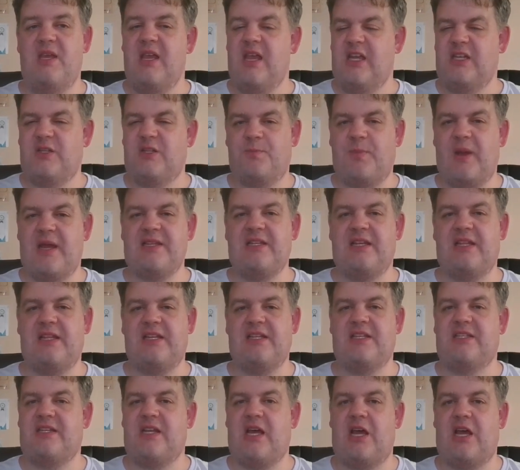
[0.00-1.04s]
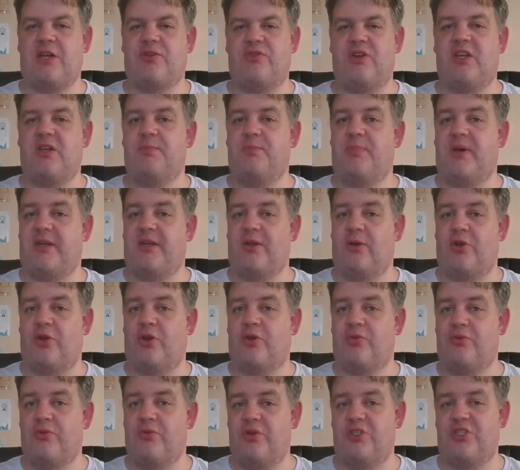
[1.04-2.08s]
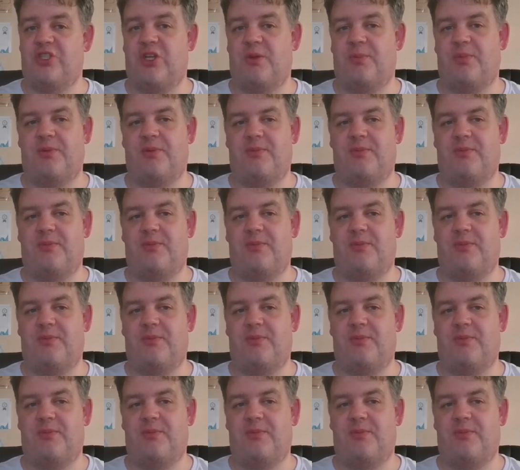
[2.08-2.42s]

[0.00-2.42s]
It's basically Star Trek, but on a cruise ship.